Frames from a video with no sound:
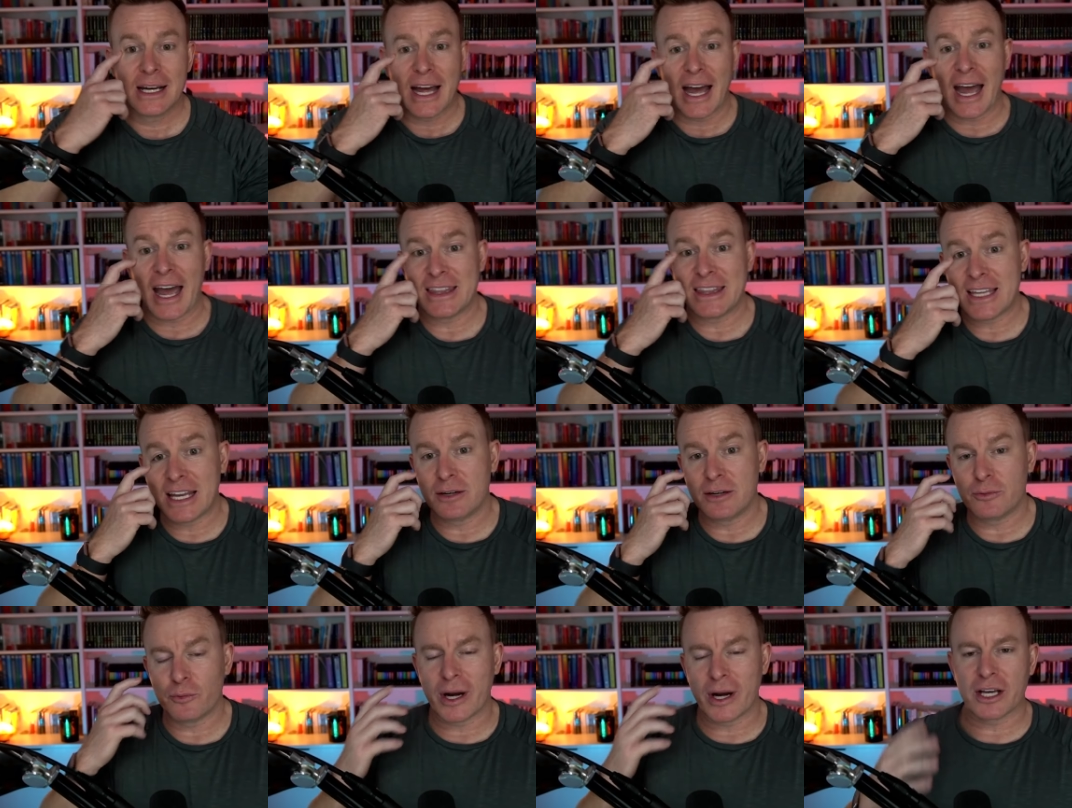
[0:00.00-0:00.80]
And
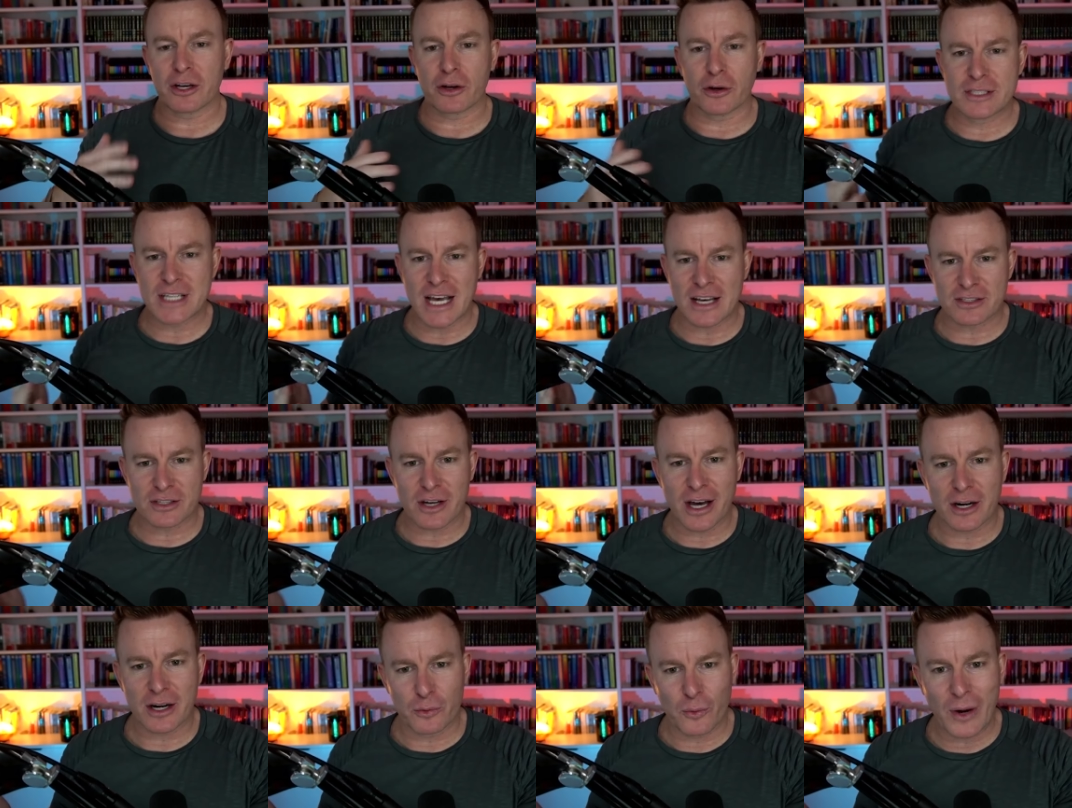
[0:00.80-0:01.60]
then when it goes
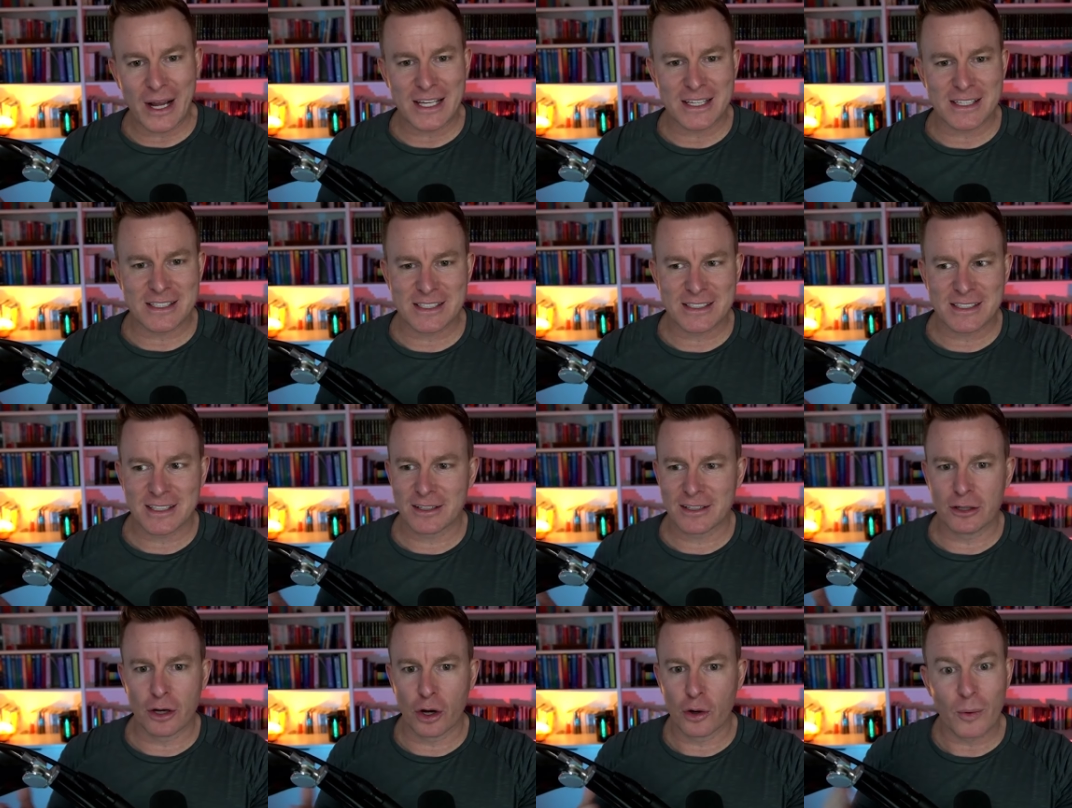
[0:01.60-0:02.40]
outside and wheezes,
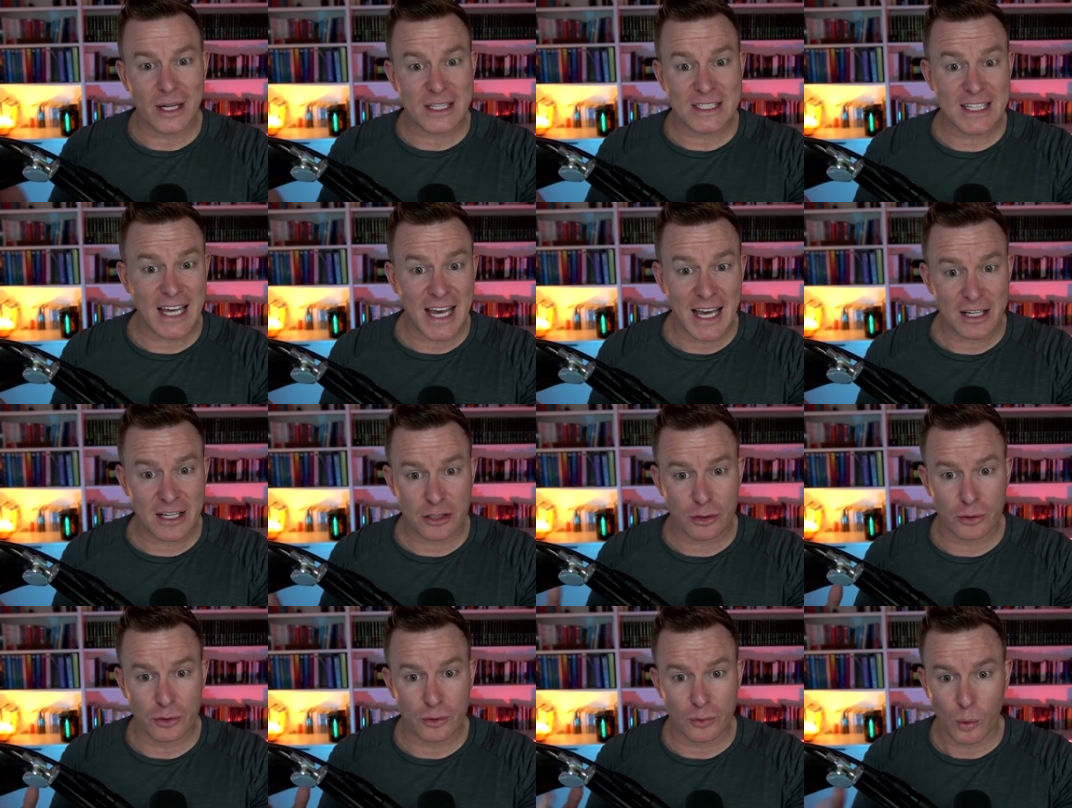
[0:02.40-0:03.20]
no one's there
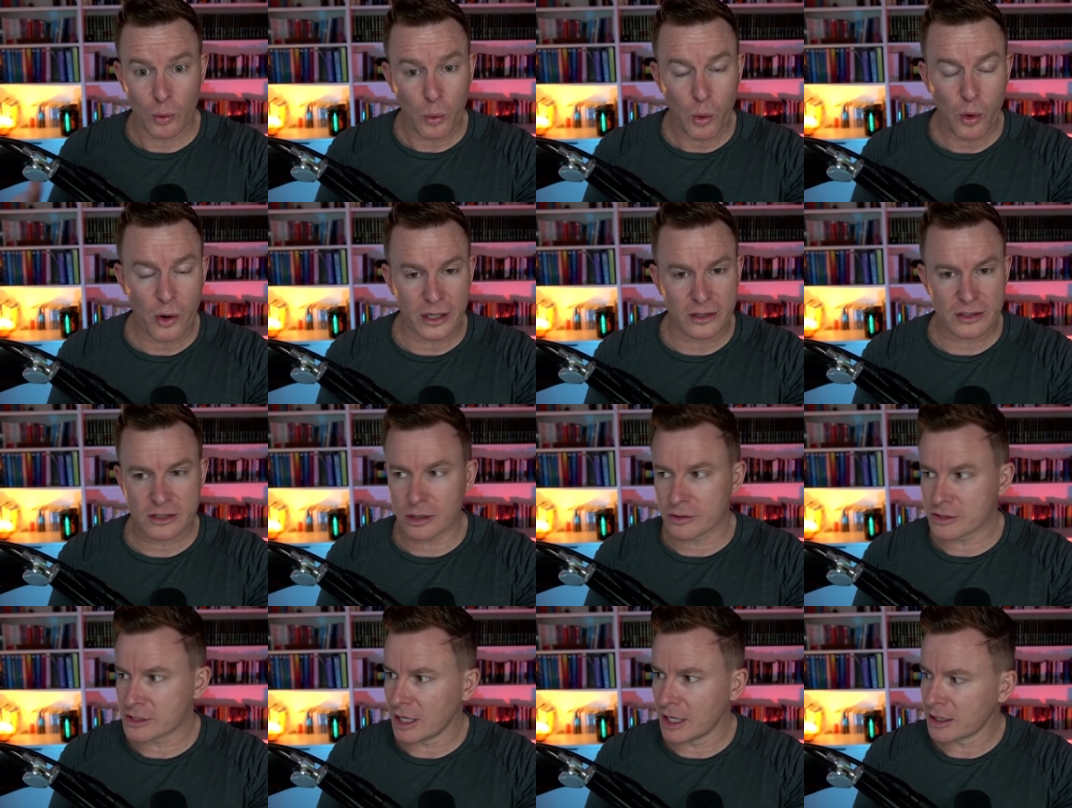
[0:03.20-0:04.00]
to reward it. So
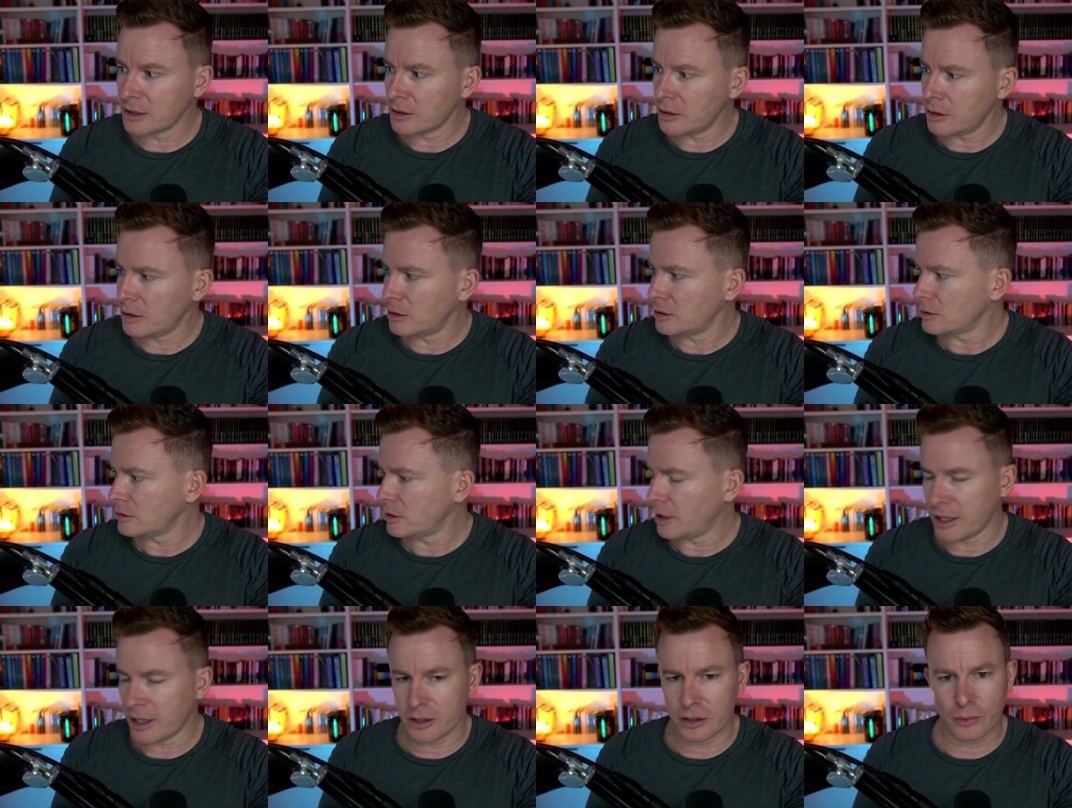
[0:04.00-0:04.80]
it's like, oh,
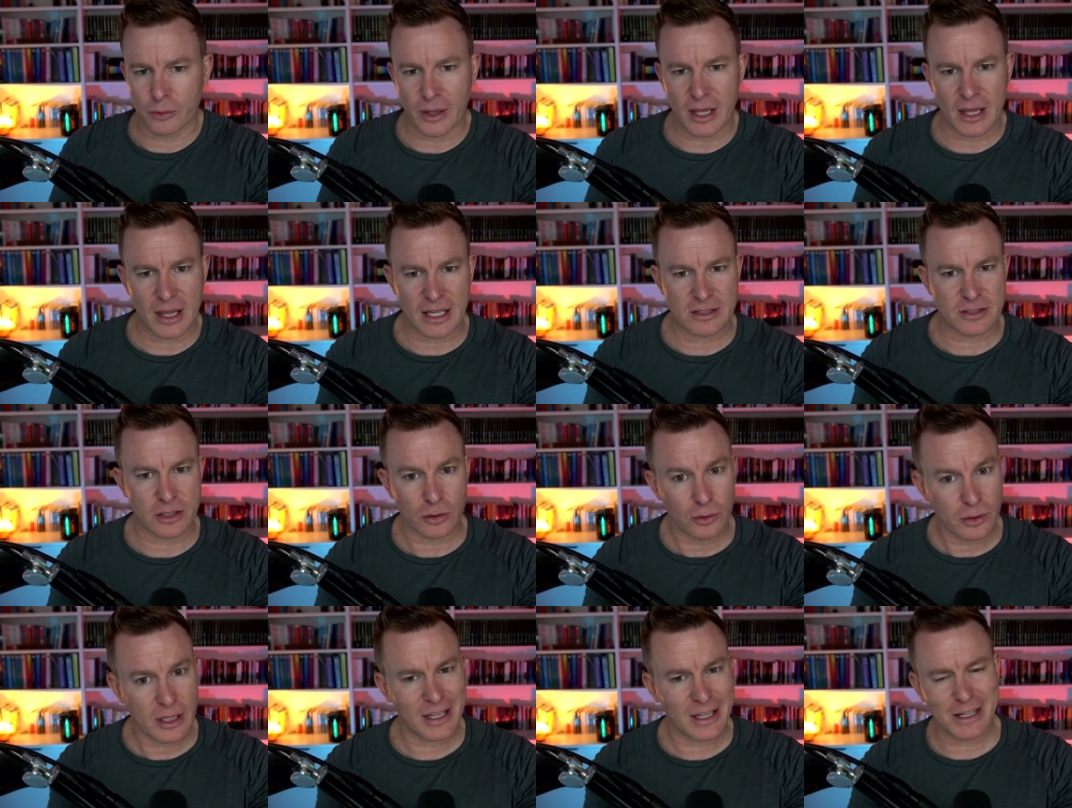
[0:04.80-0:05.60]
I don't know whether that's a
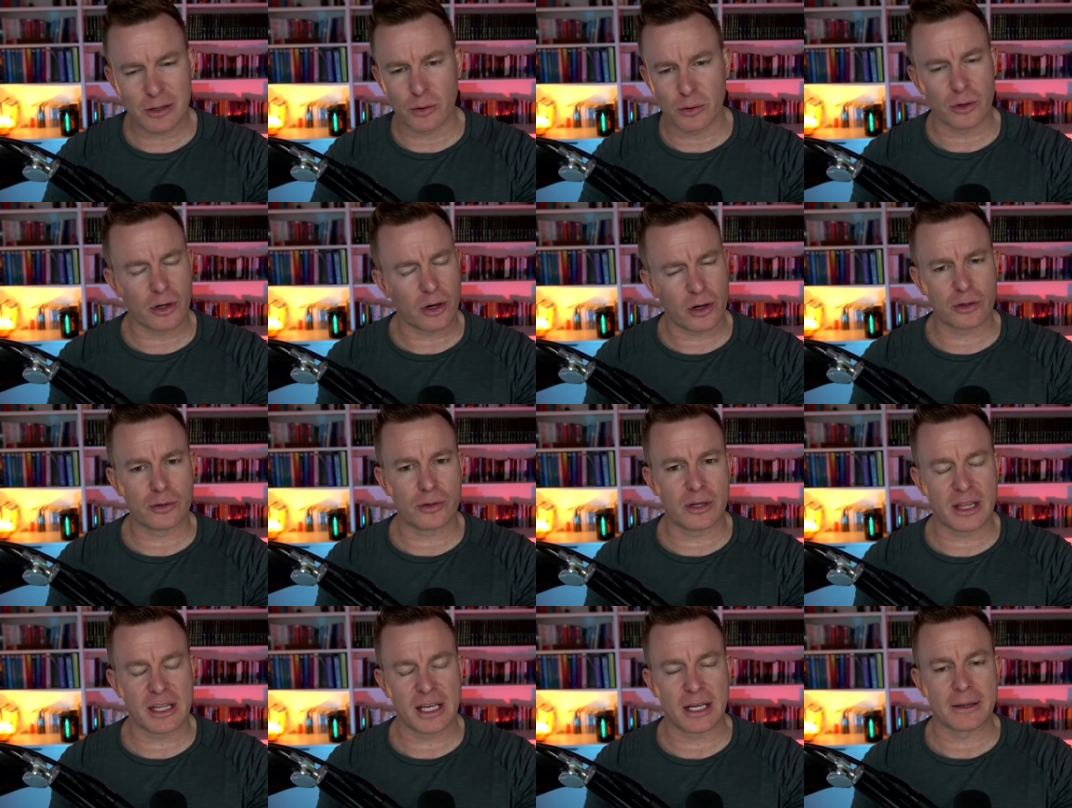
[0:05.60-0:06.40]
good thing or not a good
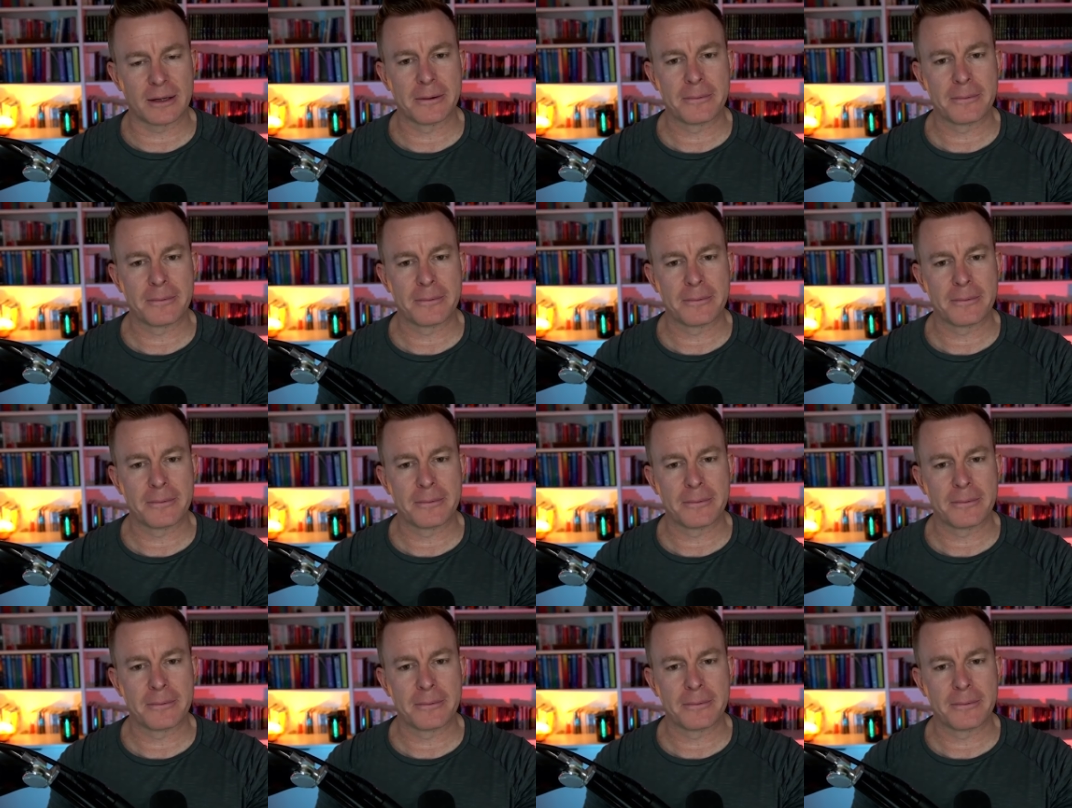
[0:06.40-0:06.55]
thing.